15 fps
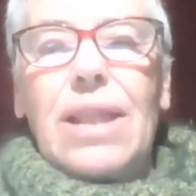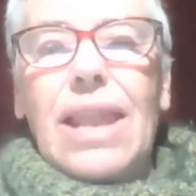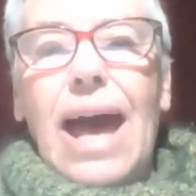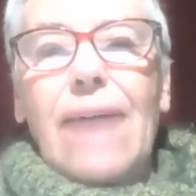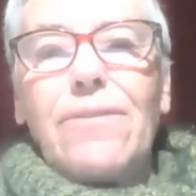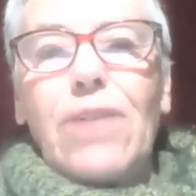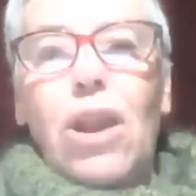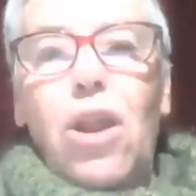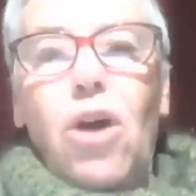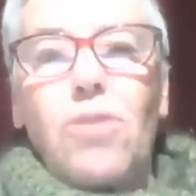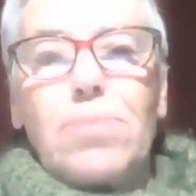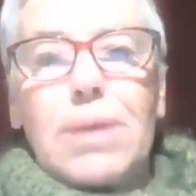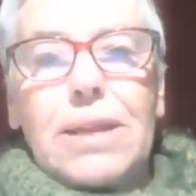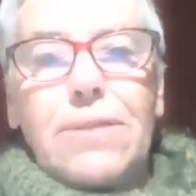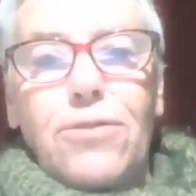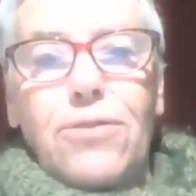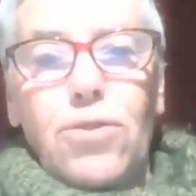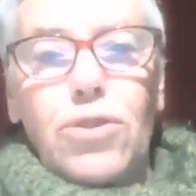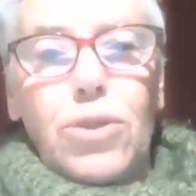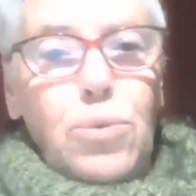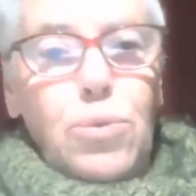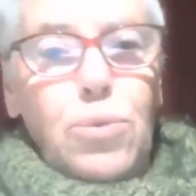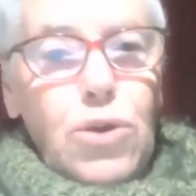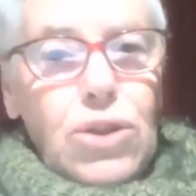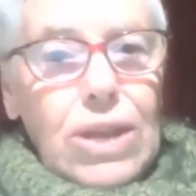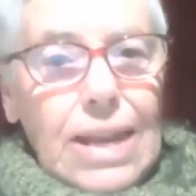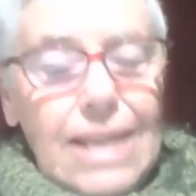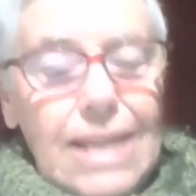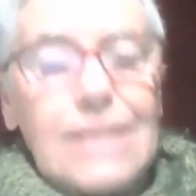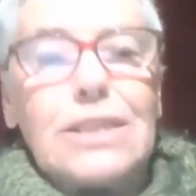Lava lobbied for the
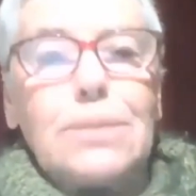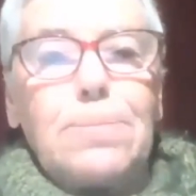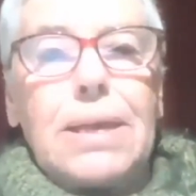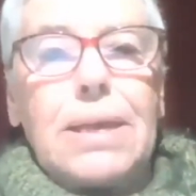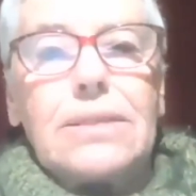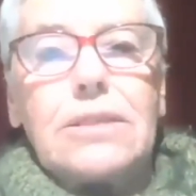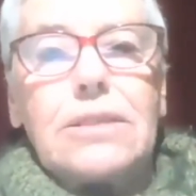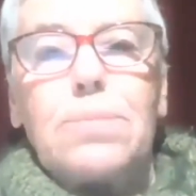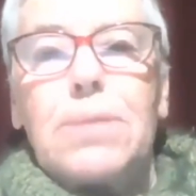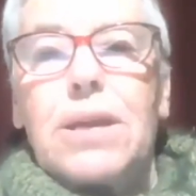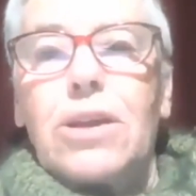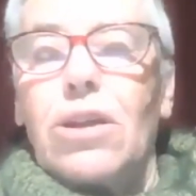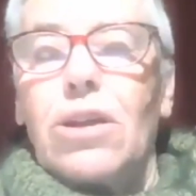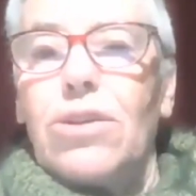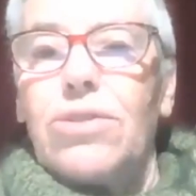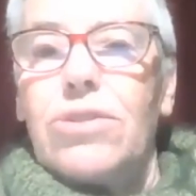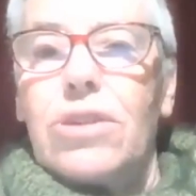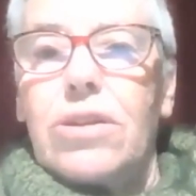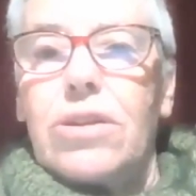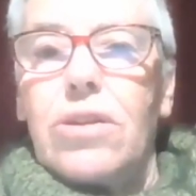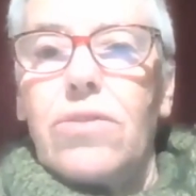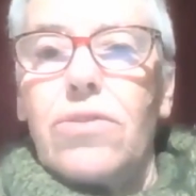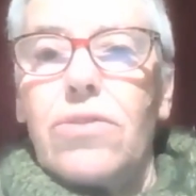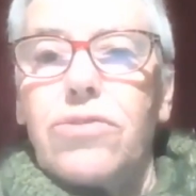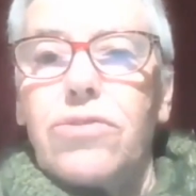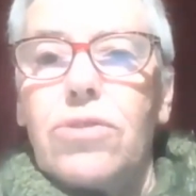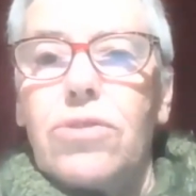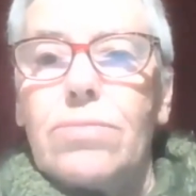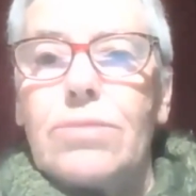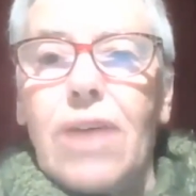word lesbian to be included in the
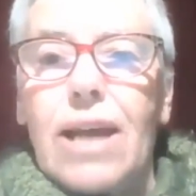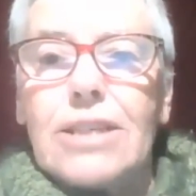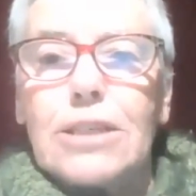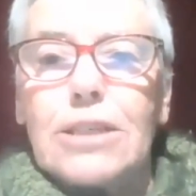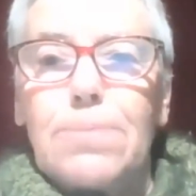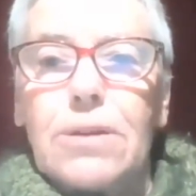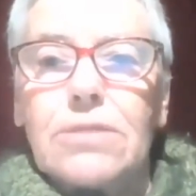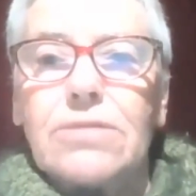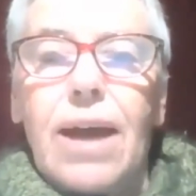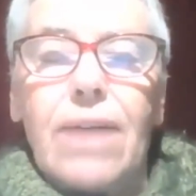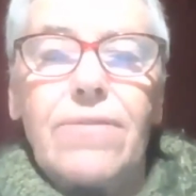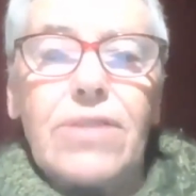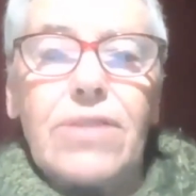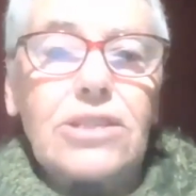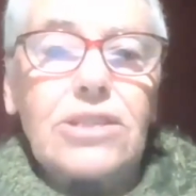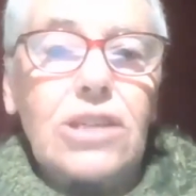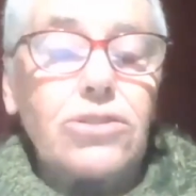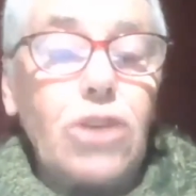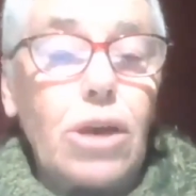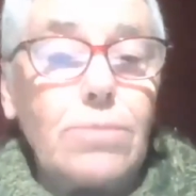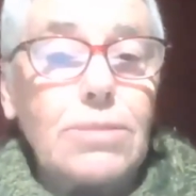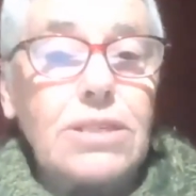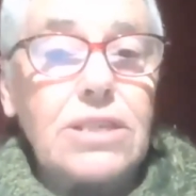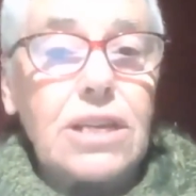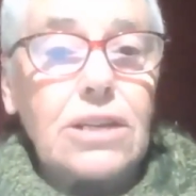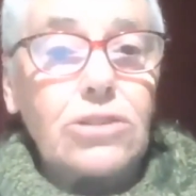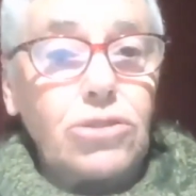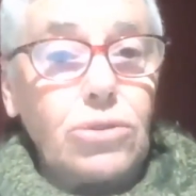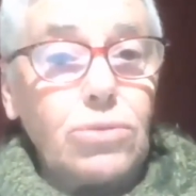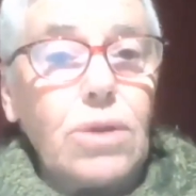human rights bill rather than just
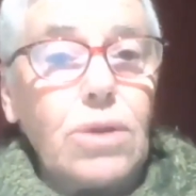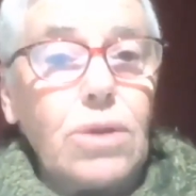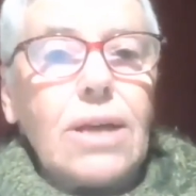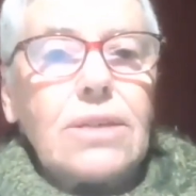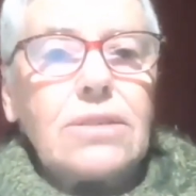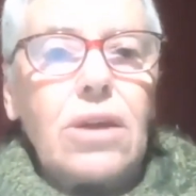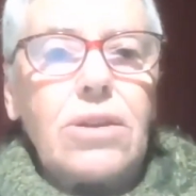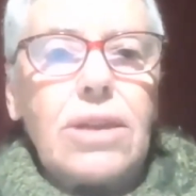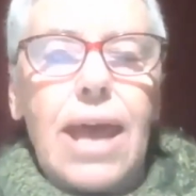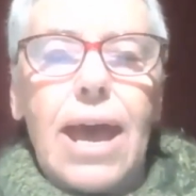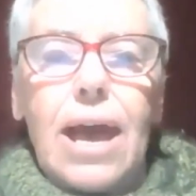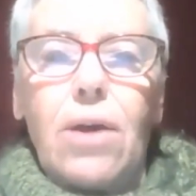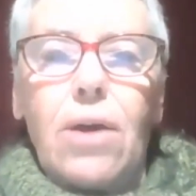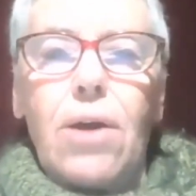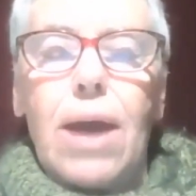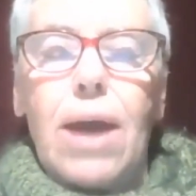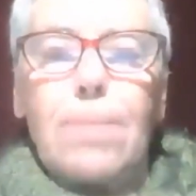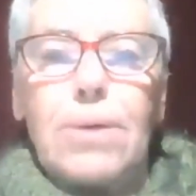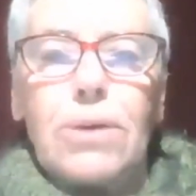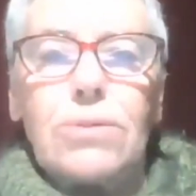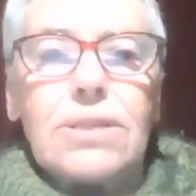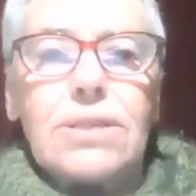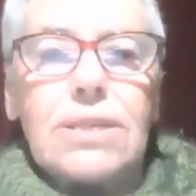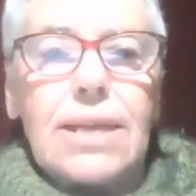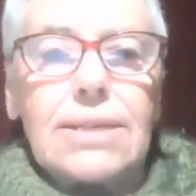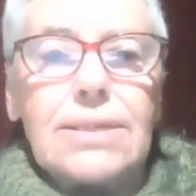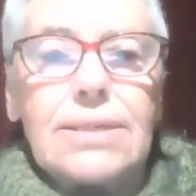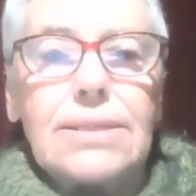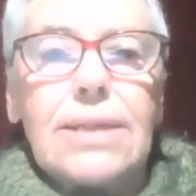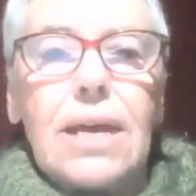homosexual. So now our bill
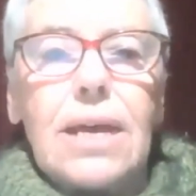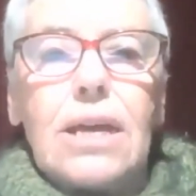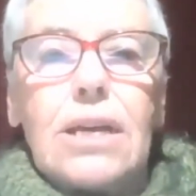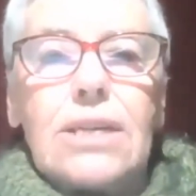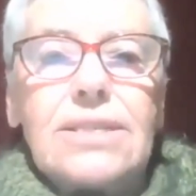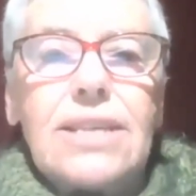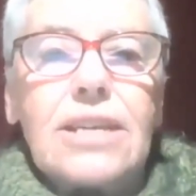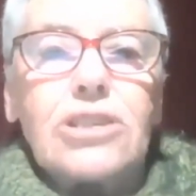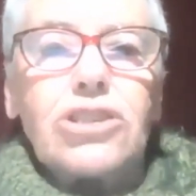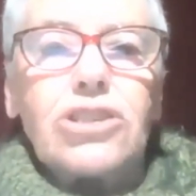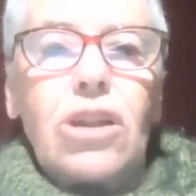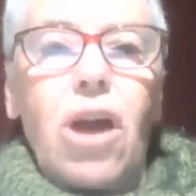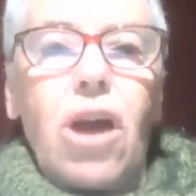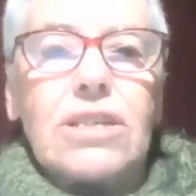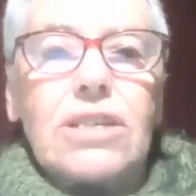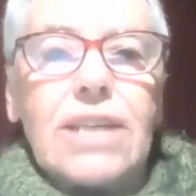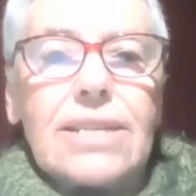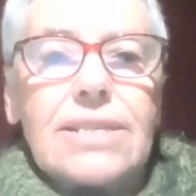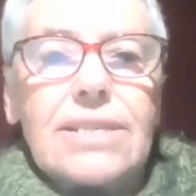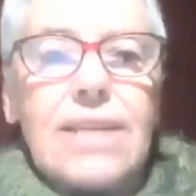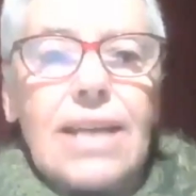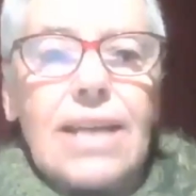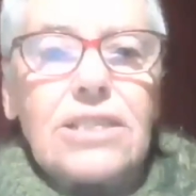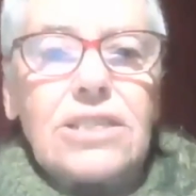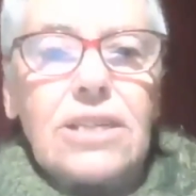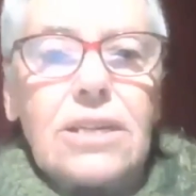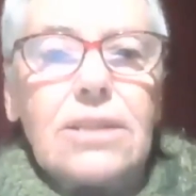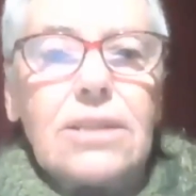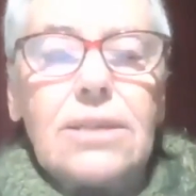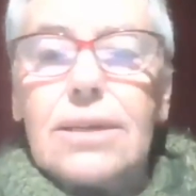says sexual
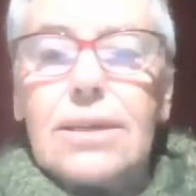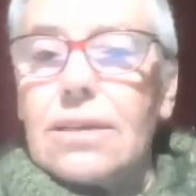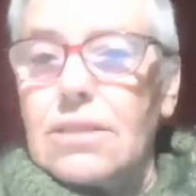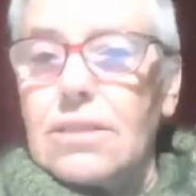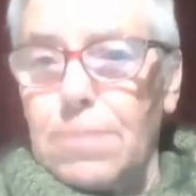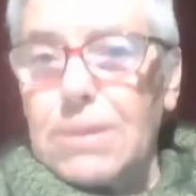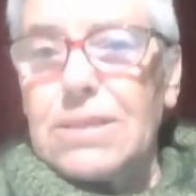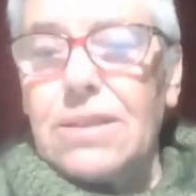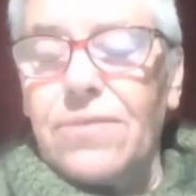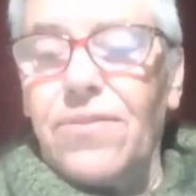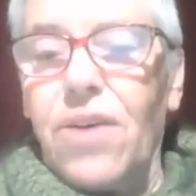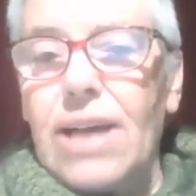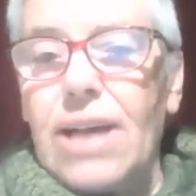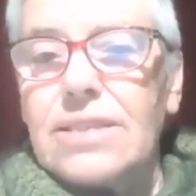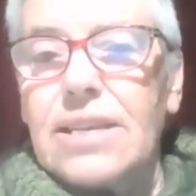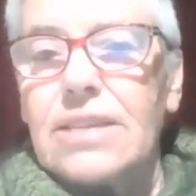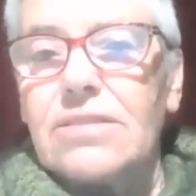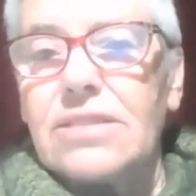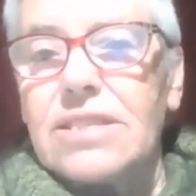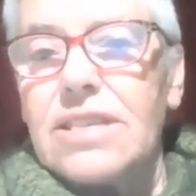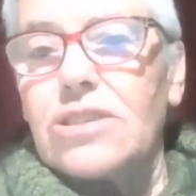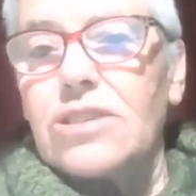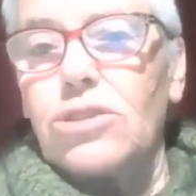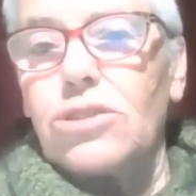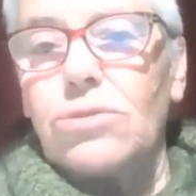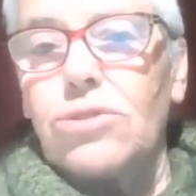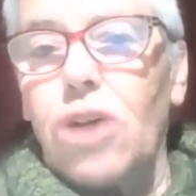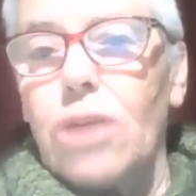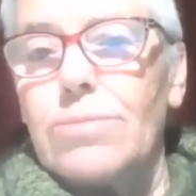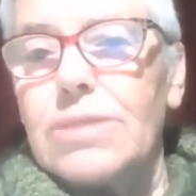orientation specifies
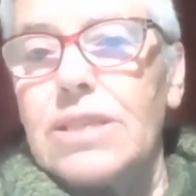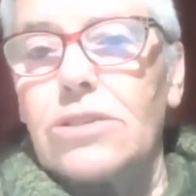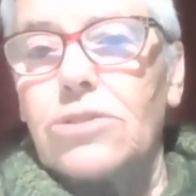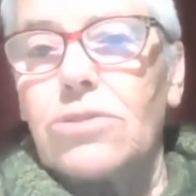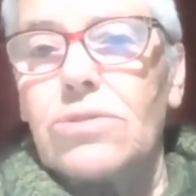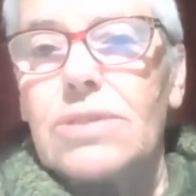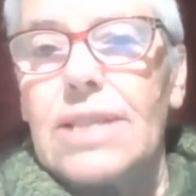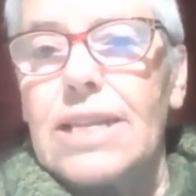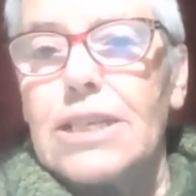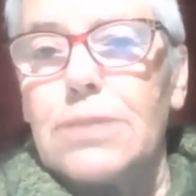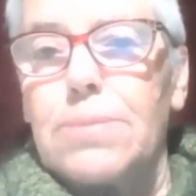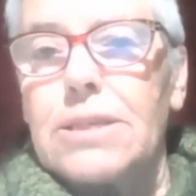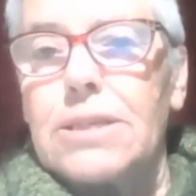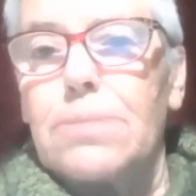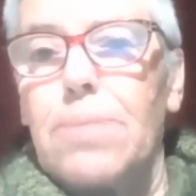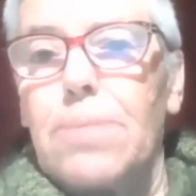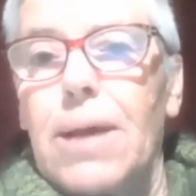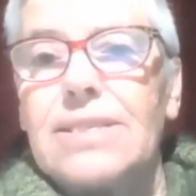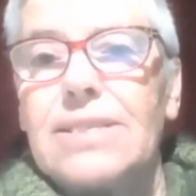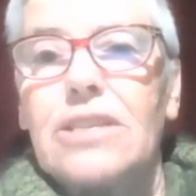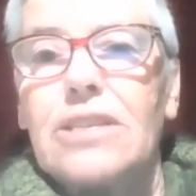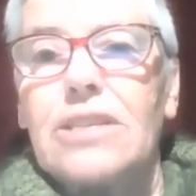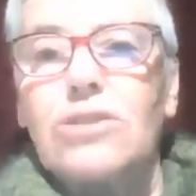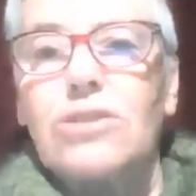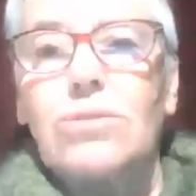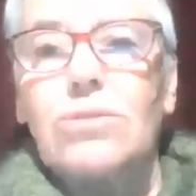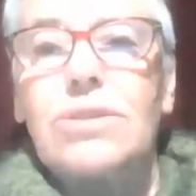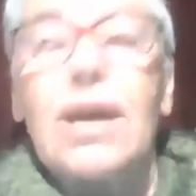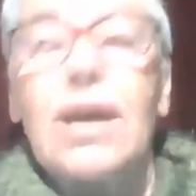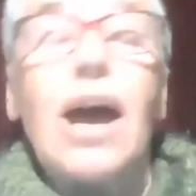heterosexuals, homosexuals, lesbians,
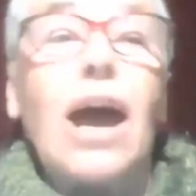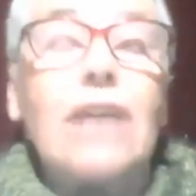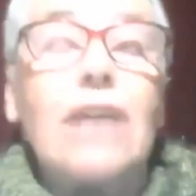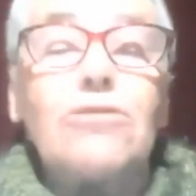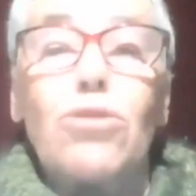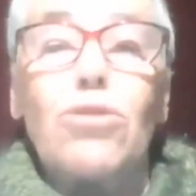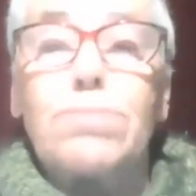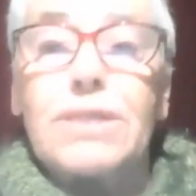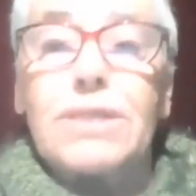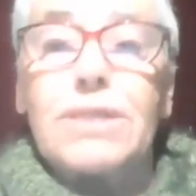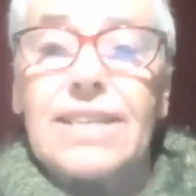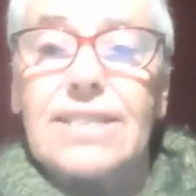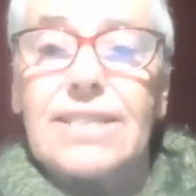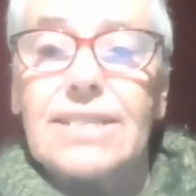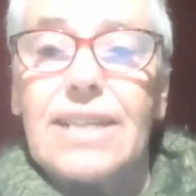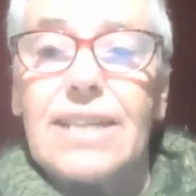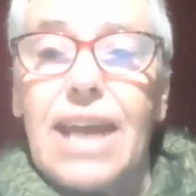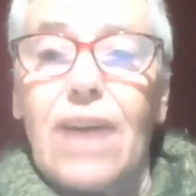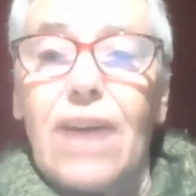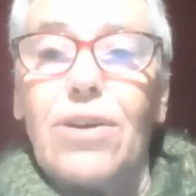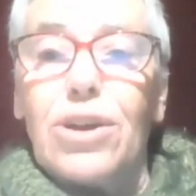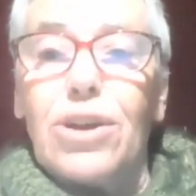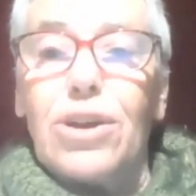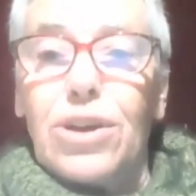bisexuals are all protected in our